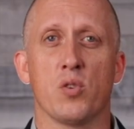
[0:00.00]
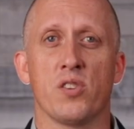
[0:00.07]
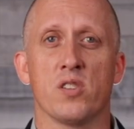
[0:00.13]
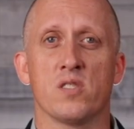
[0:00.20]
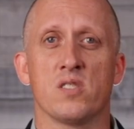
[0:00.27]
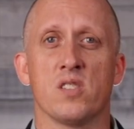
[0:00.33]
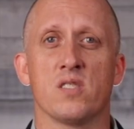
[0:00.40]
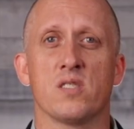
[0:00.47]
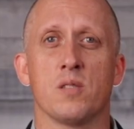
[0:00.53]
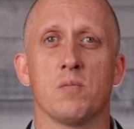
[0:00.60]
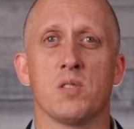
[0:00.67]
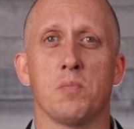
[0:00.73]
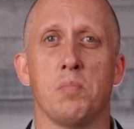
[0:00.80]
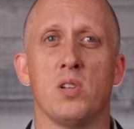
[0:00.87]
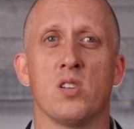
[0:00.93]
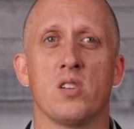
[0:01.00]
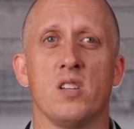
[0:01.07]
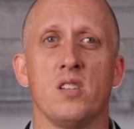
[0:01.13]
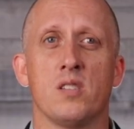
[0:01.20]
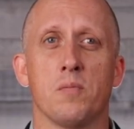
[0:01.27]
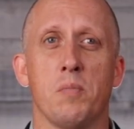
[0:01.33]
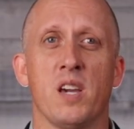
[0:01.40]
with your system's
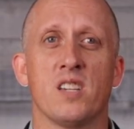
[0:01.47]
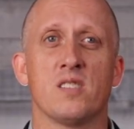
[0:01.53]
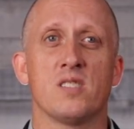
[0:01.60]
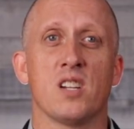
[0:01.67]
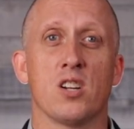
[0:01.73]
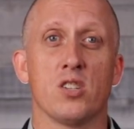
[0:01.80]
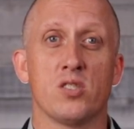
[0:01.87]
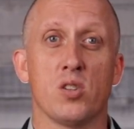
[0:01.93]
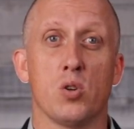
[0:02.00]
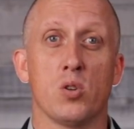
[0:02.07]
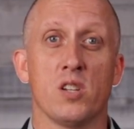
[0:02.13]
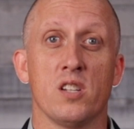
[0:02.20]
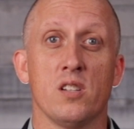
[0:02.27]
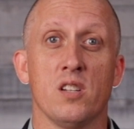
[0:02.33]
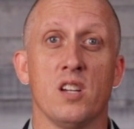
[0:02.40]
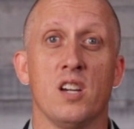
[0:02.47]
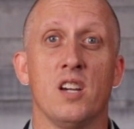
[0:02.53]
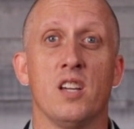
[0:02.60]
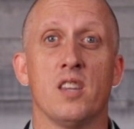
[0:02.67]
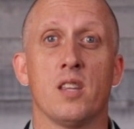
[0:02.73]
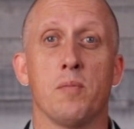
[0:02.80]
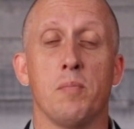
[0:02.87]
ability to make serotonin
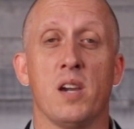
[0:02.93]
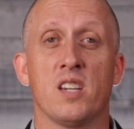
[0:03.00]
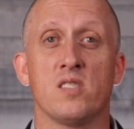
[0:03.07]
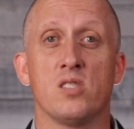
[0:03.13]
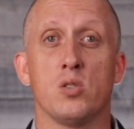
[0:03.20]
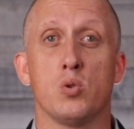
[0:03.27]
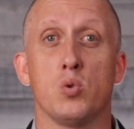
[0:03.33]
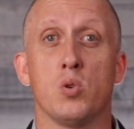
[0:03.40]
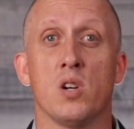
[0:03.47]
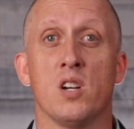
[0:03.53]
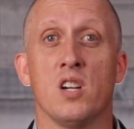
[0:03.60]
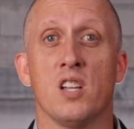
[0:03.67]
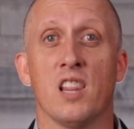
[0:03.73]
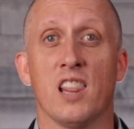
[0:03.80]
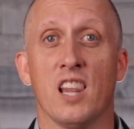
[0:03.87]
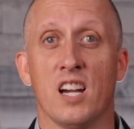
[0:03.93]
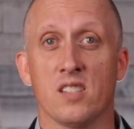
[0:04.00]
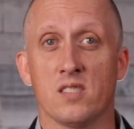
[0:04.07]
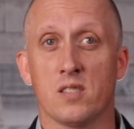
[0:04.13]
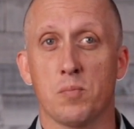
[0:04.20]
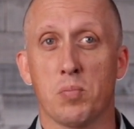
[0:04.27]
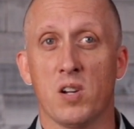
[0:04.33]
that makes you
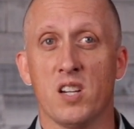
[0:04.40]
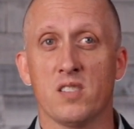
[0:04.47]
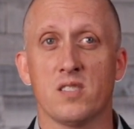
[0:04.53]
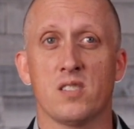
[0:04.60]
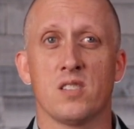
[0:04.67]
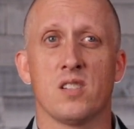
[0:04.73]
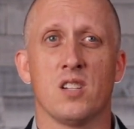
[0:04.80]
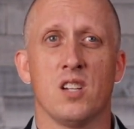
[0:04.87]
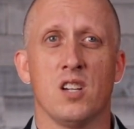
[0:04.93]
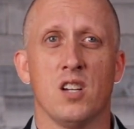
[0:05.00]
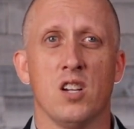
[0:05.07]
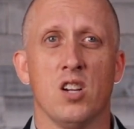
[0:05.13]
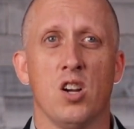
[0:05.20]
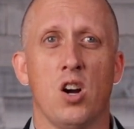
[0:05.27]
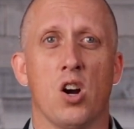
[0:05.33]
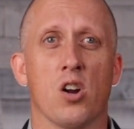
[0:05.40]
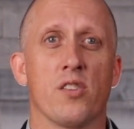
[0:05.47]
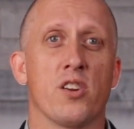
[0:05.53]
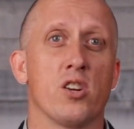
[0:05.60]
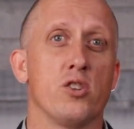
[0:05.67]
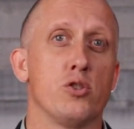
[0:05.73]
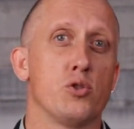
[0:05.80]
less depressed? Are
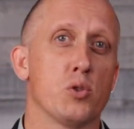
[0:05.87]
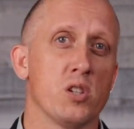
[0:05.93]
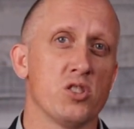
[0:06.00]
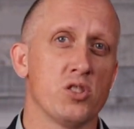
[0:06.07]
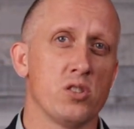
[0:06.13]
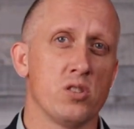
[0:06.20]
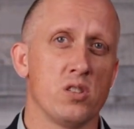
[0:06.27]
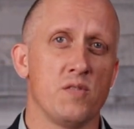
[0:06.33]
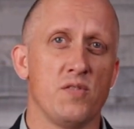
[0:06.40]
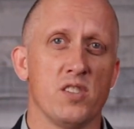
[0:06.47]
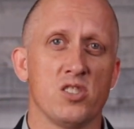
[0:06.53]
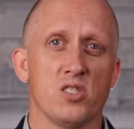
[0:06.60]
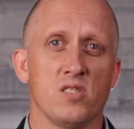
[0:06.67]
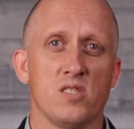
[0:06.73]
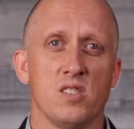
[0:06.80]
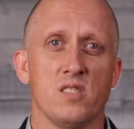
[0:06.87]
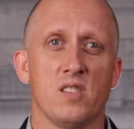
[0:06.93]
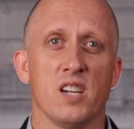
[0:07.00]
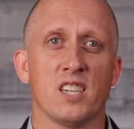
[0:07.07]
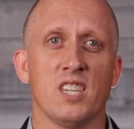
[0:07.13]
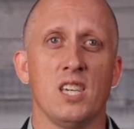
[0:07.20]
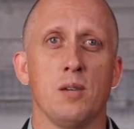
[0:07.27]
there nutritional deficiencies
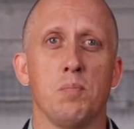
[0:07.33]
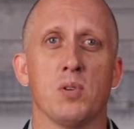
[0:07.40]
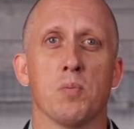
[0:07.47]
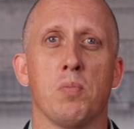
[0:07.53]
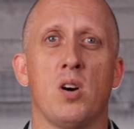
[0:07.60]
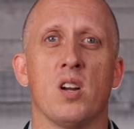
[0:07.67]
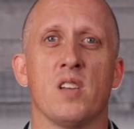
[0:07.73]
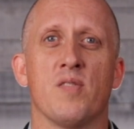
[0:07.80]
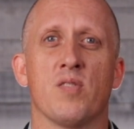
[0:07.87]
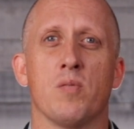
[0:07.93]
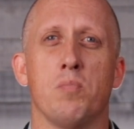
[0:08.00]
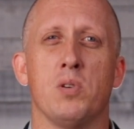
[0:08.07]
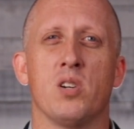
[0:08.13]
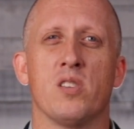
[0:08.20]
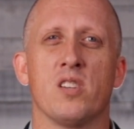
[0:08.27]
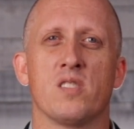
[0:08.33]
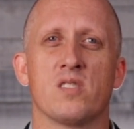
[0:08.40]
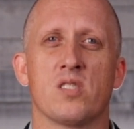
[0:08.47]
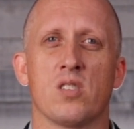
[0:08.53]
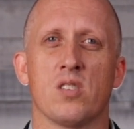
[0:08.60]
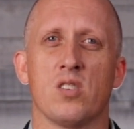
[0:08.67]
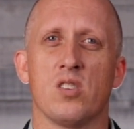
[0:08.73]
that keep your body from building
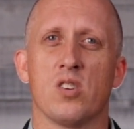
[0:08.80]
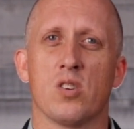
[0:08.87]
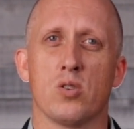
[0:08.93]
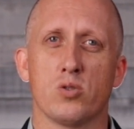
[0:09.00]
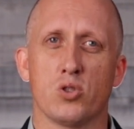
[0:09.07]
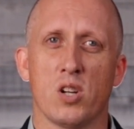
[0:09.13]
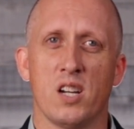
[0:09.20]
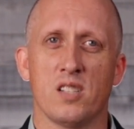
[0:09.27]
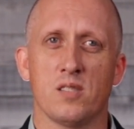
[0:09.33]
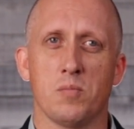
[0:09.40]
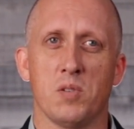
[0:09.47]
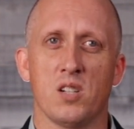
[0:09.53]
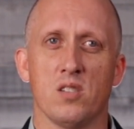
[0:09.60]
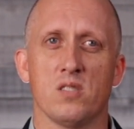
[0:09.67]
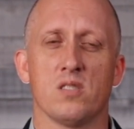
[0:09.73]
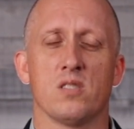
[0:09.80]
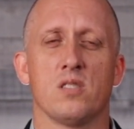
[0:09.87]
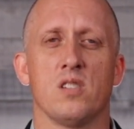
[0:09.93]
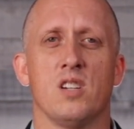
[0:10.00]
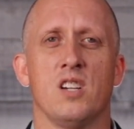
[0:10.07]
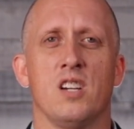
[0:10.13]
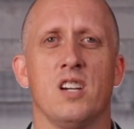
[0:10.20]
certain neurotransmitters?
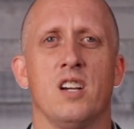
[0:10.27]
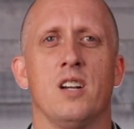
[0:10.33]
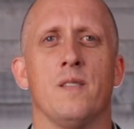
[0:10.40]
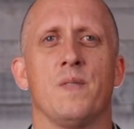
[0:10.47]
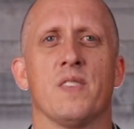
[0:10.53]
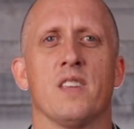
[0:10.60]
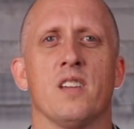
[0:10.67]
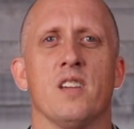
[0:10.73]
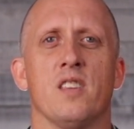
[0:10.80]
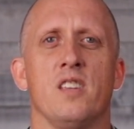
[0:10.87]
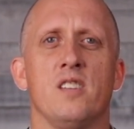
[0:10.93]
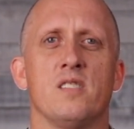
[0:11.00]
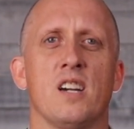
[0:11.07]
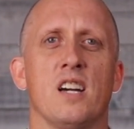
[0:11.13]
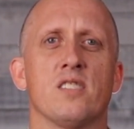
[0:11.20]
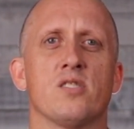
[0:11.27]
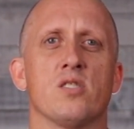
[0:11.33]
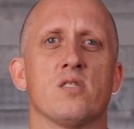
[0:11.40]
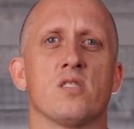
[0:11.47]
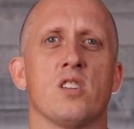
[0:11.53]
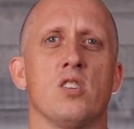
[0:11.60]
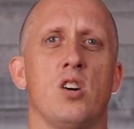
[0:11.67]
These
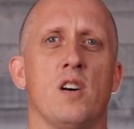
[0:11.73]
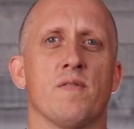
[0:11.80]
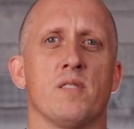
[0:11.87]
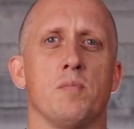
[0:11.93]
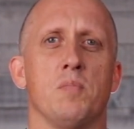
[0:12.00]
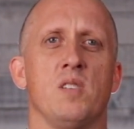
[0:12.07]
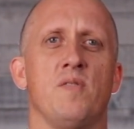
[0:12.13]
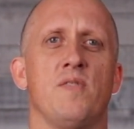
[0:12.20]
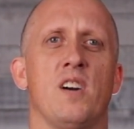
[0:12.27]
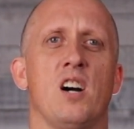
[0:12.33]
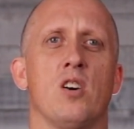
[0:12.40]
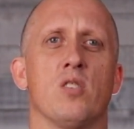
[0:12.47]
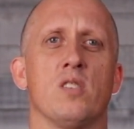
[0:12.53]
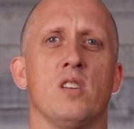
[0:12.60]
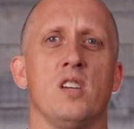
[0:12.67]
answers can often be found